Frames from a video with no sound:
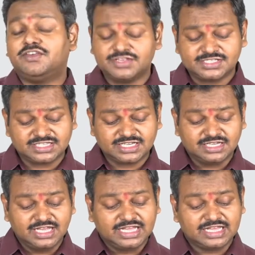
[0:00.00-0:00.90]
If you see
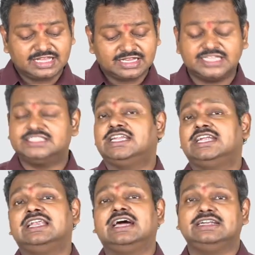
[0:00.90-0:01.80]
the uh,
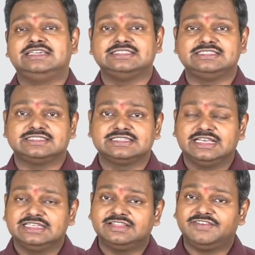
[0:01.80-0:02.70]
congenital heart disease,
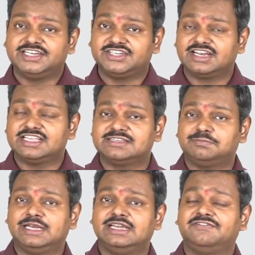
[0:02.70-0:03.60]
the ventricular
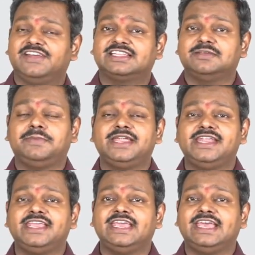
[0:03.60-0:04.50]
septal defect, the
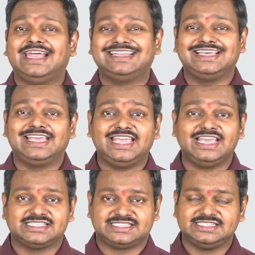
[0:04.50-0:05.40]
PDA and the
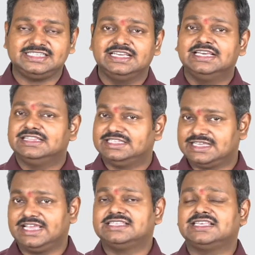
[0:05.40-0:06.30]
ASD,
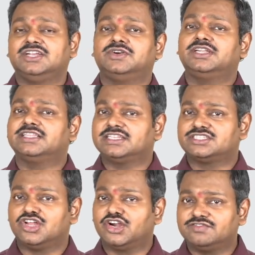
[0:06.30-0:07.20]
these are acyanotic, there
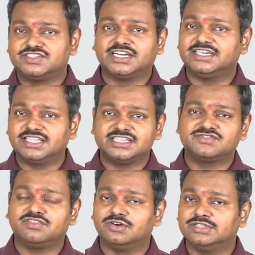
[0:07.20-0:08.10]
is a lot of shunt, there
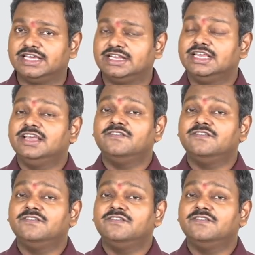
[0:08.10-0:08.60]
is flow there.